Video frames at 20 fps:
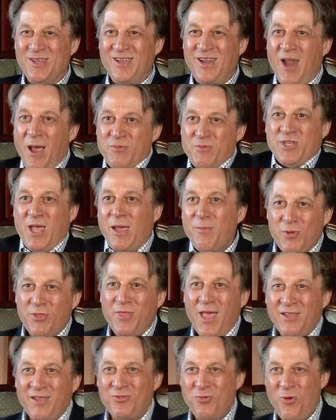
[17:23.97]
And I'm saying, but
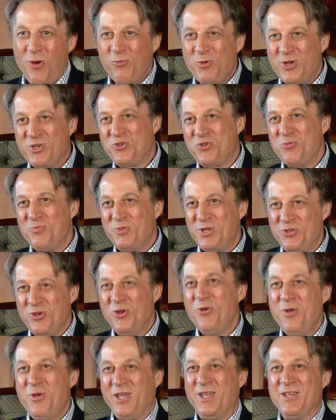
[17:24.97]
that's what we should be
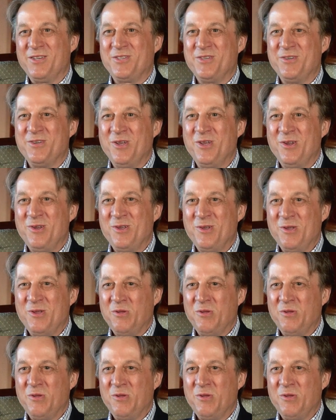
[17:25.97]
doing, isn't it?